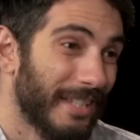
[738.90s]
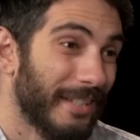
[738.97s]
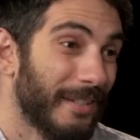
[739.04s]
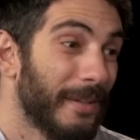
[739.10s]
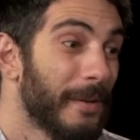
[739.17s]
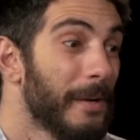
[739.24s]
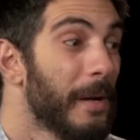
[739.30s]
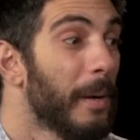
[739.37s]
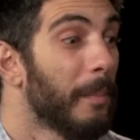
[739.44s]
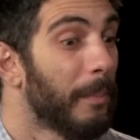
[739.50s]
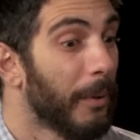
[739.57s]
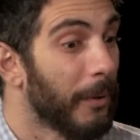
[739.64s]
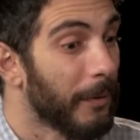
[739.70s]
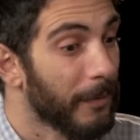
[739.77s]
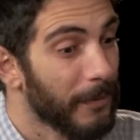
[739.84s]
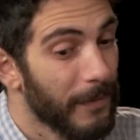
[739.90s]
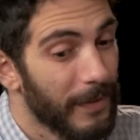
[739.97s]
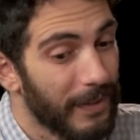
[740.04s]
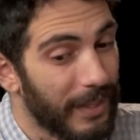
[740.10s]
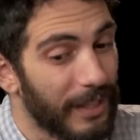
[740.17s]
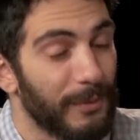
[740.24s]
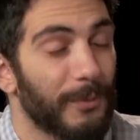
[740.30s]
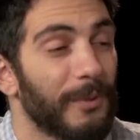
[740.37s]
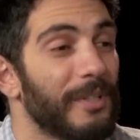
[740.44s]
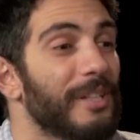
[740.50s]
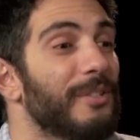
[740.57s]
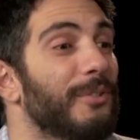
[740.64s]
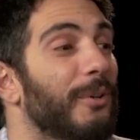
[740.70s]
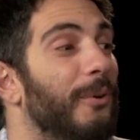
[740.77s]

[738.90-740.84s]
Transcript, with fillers: season, but that's what it is.